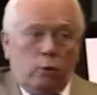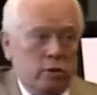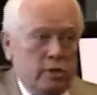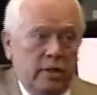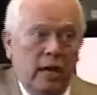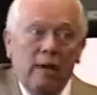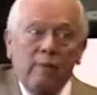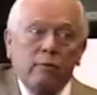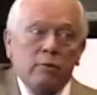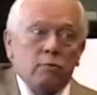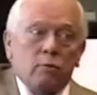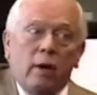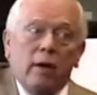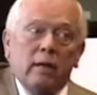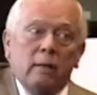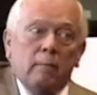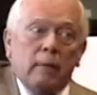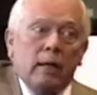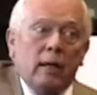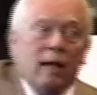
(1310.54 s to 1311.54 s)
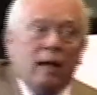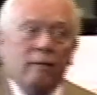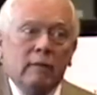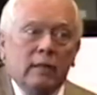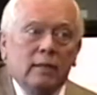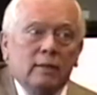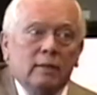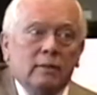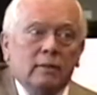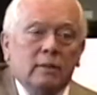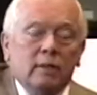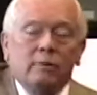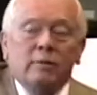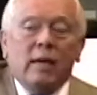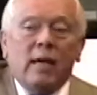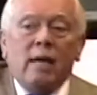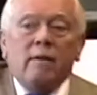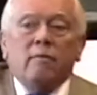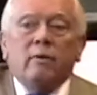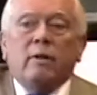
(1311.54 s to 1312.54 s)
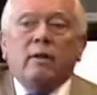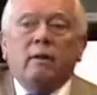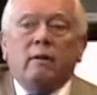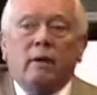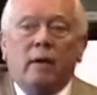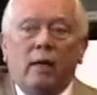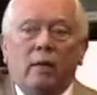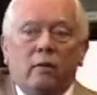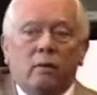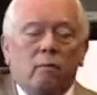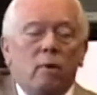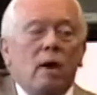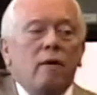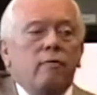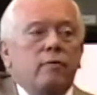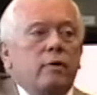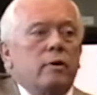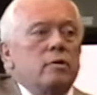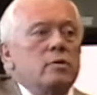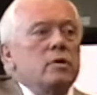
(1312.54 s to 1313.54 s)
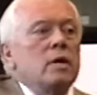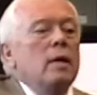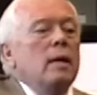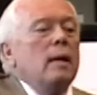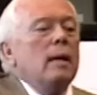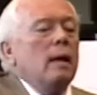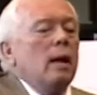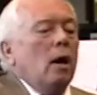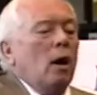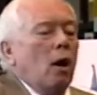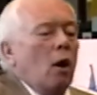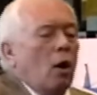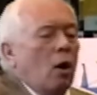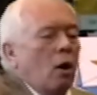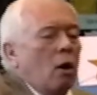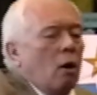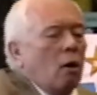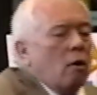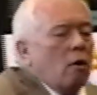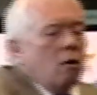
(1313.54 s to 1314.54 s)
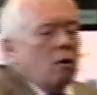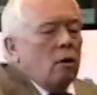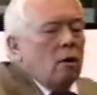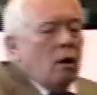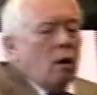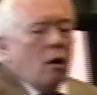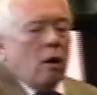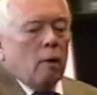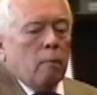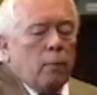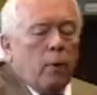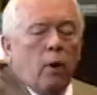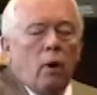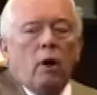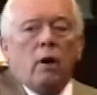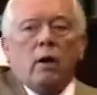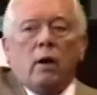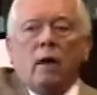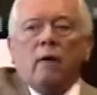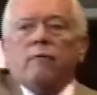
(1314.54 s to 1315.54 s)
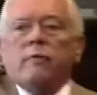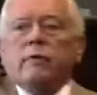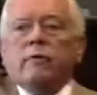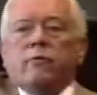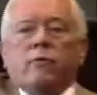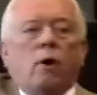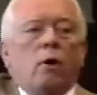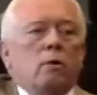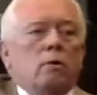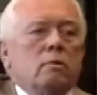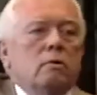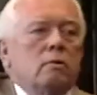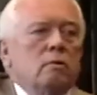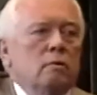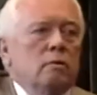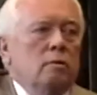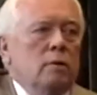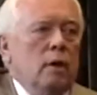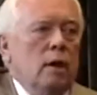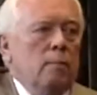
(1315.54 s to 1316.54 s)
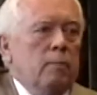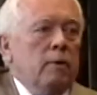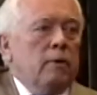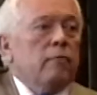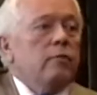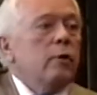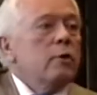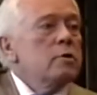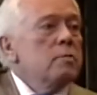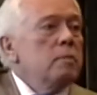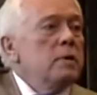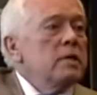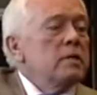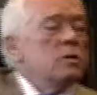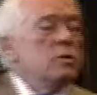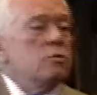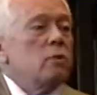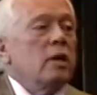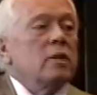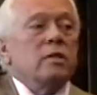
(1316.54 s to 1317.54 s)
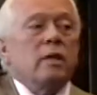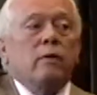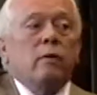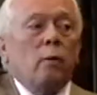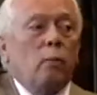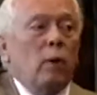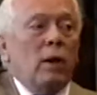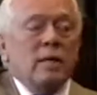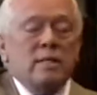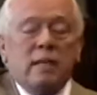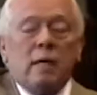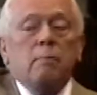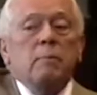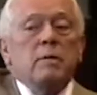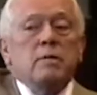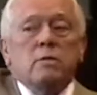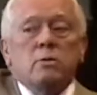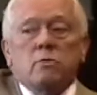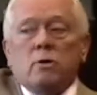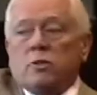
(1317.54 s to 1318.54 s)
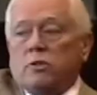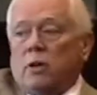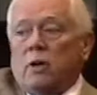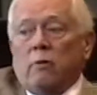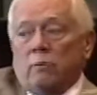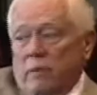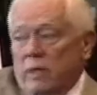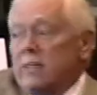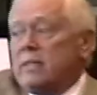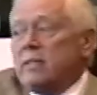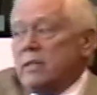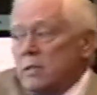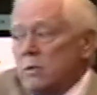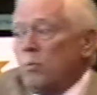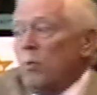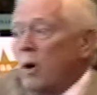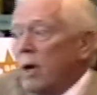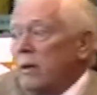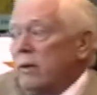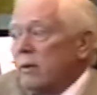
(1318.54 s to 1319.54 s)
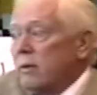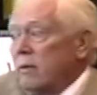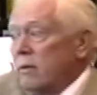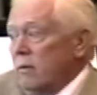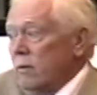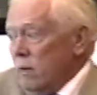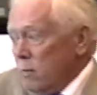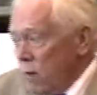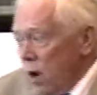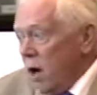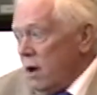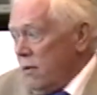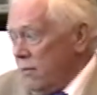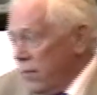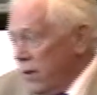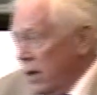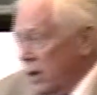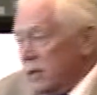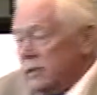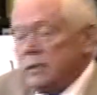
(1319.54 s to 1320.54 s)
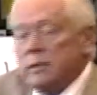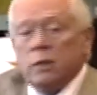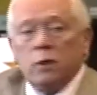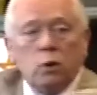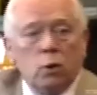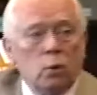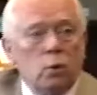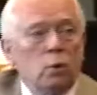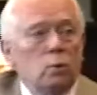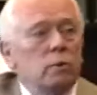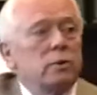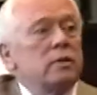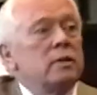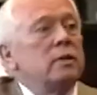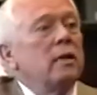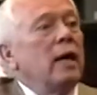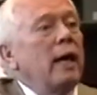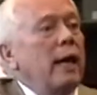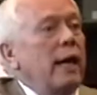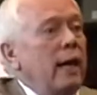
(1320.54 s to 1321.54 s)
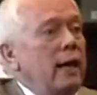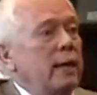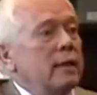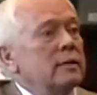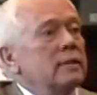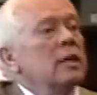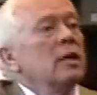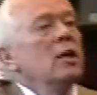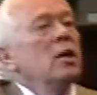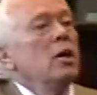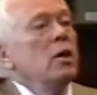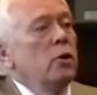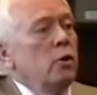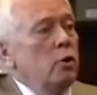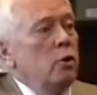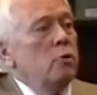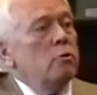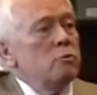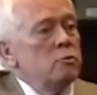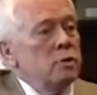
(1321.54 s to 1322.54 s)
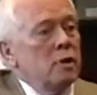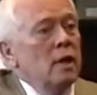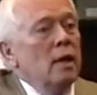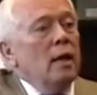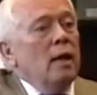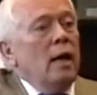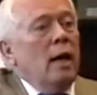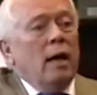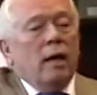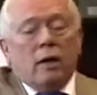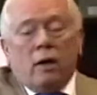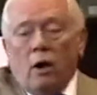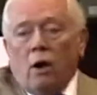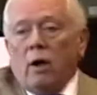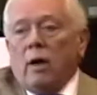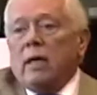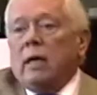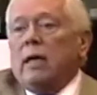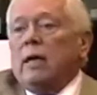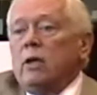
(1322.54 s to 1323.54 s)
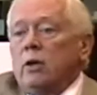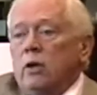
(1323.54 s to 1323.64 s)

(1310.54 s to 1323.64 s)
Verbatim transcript: course David's right in the middle of it. So David and, and the Ruffners are, are a part of the Salt company, the first business trust. And when I say business trust, you know, this is what the Rockefellers, the Goulds, the Hannas used at Carnegie,